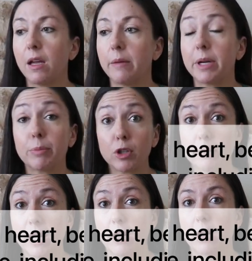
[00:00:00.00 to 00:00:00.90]
But it broke
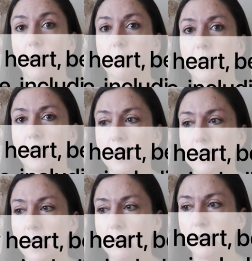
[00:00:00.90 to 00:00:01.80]
my heart
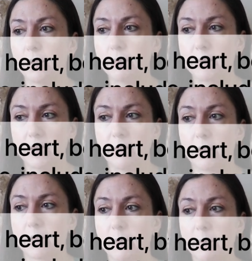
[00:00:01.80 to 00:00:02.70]
because I do believe
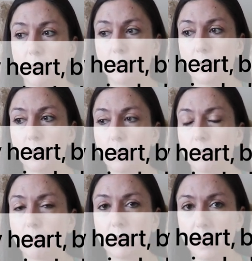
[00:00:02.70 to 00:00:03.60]
there's people who
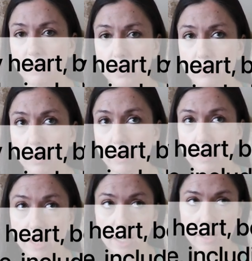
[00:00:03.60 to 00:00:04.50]
don't believe it's a real
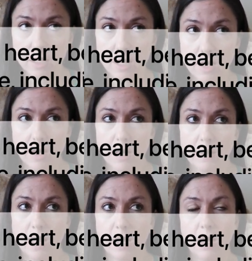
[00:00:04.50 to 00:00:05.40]
thing.
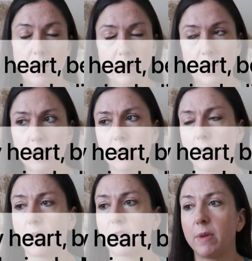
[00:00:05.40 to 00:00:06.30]
They uh, in, the, in the
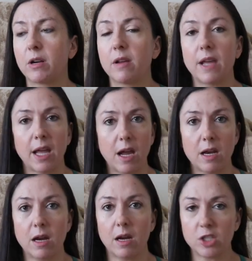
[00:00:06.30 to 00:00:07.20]
documentary they
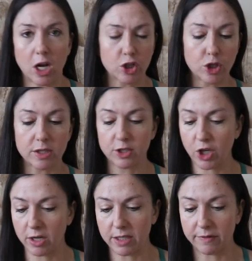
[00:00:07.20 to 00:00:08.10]
had uh, doctors
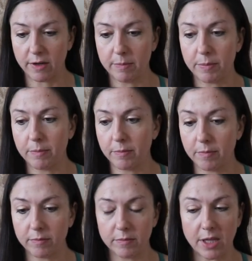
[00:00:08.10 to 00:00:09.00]
sharing different
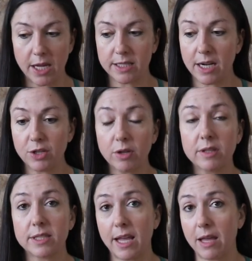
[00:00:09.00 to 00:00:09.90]
things, and I do
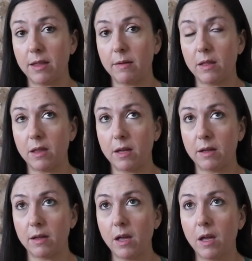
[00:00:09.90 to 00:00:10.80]
say that
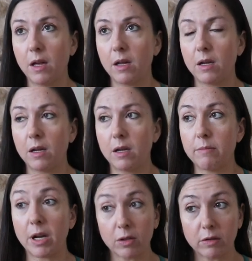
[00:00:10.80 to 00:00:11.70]
the
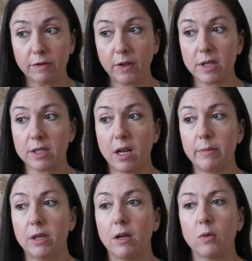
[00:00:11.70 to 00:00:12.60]
medical field has
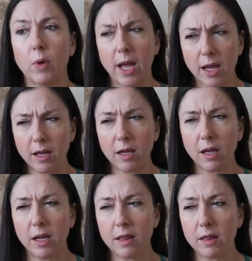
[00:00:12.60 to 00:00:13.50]
come a long way
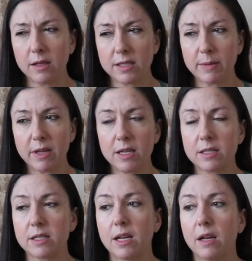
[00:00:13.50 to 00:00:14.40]
in some of this
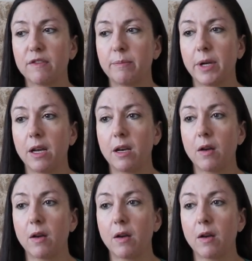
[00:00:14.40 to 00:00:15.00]
stuff, but